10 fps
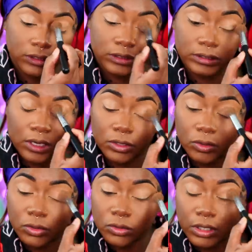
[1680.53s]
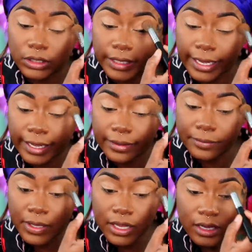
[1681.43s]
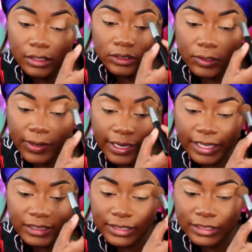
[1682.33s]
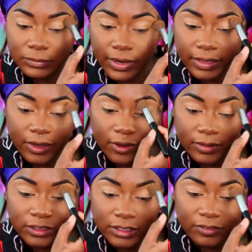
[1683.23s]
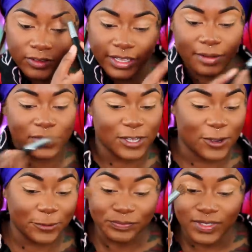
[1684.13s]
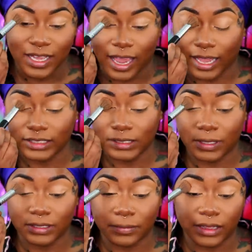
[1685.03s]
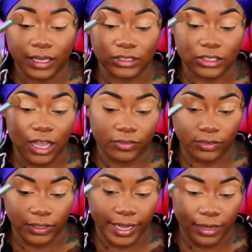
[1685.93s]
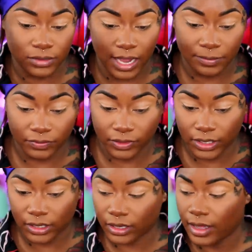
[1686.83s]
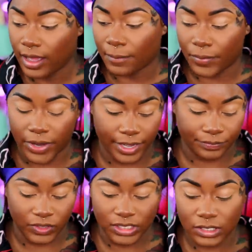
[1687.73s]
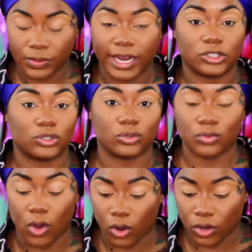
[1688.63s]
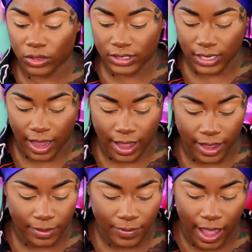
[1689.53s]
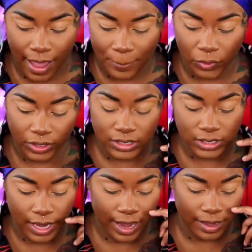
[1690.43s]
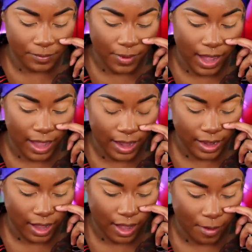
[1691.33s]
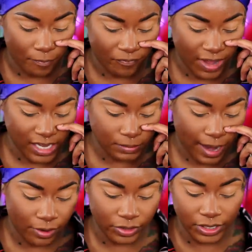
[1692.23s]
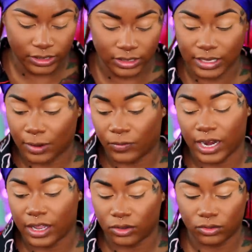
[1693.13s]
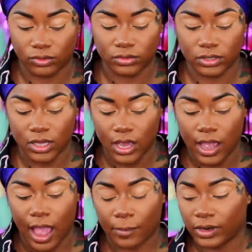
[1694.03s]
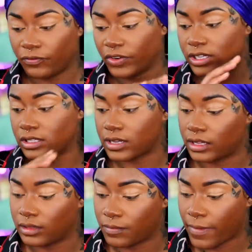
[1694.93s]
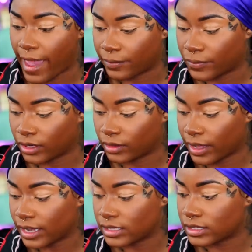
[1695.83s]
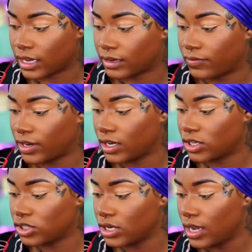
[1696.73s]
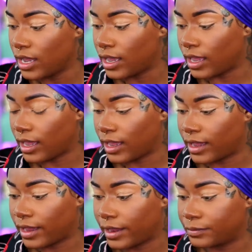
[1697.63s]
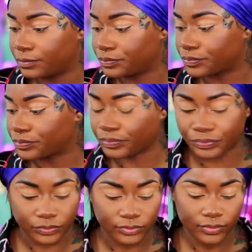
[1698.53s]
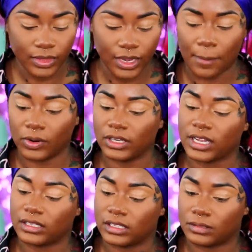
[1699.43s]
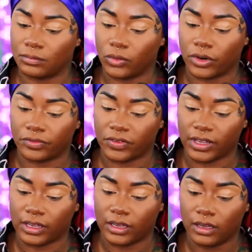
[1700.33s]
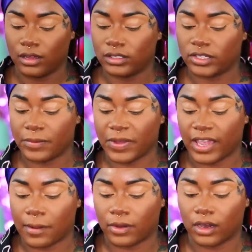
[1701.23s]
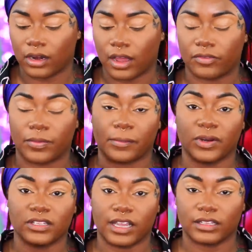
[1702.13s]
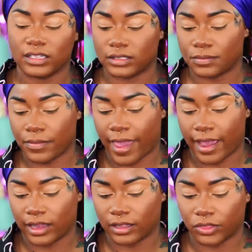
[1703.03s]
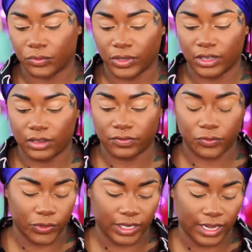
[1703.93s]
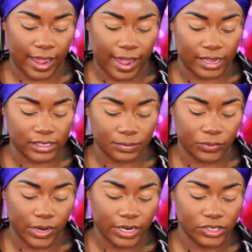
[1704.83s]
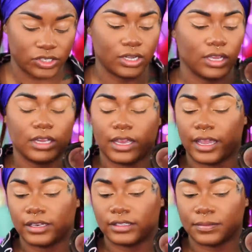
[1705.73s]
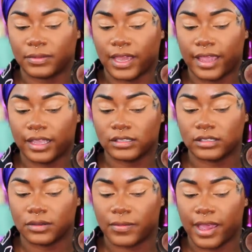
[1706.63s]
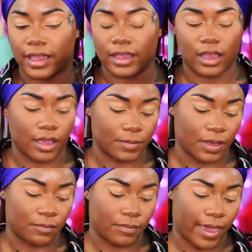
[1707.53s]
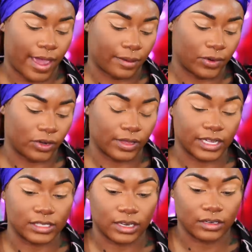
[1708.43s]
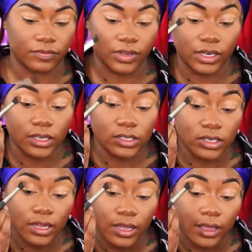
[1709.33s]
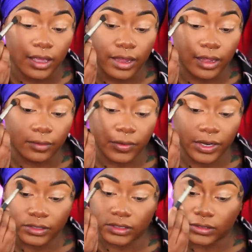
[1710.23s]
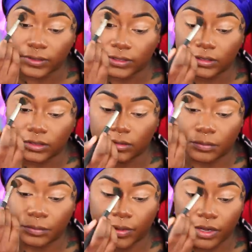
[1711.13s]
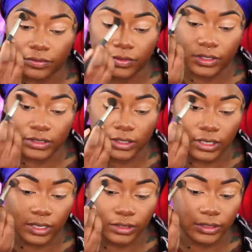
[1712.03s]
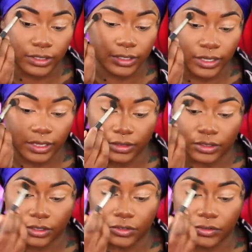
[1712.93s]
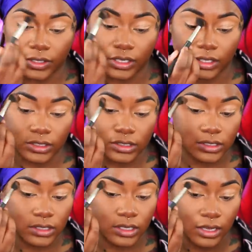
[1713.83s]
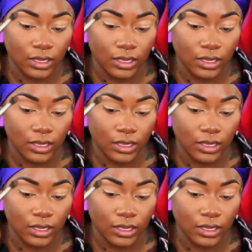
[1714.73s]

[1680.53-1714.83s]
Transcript: subtle glam. So I guess that's why they call it soft glam. So I guess it's about to be like a soft glam type of look, but this is what I do all the time. I'm gonna take my face powders, the same one I use. I'm gonna first take the MAC Mineralized Skin Finish, and I'm gonna take this Morphe, sorry my camera cut off, but I'm gonna take this MAC 340S brush and dip that into my MAC Mineralized Skin Finish. And we are just going to buff this color in the crease.